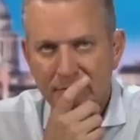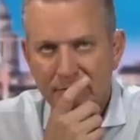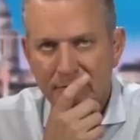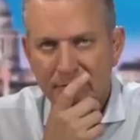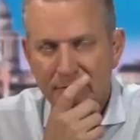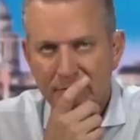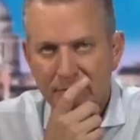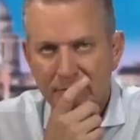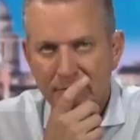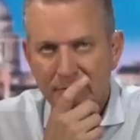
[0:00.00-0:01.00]

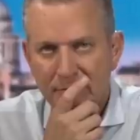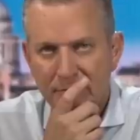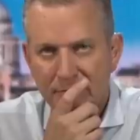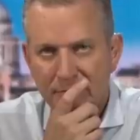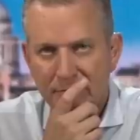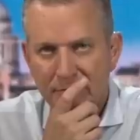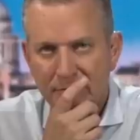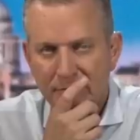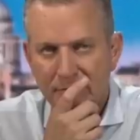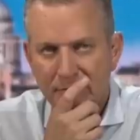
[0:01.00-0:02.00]

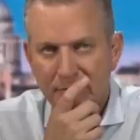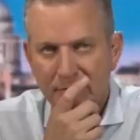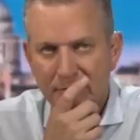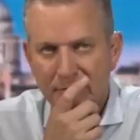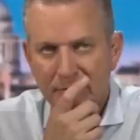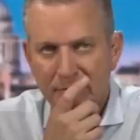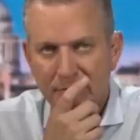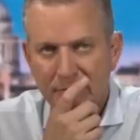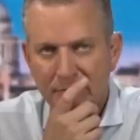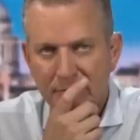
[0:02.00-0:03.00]

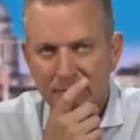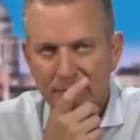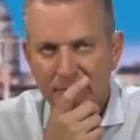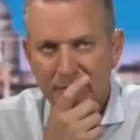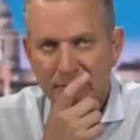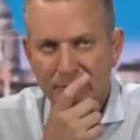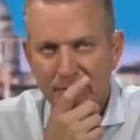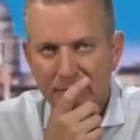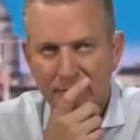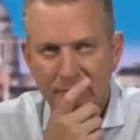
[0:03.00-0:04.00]

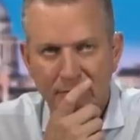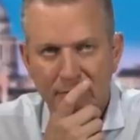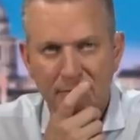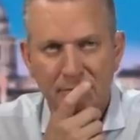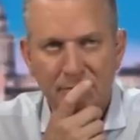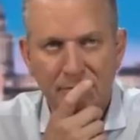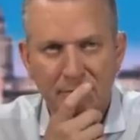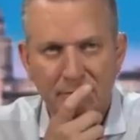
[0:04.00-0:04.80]
The person shown says nothing.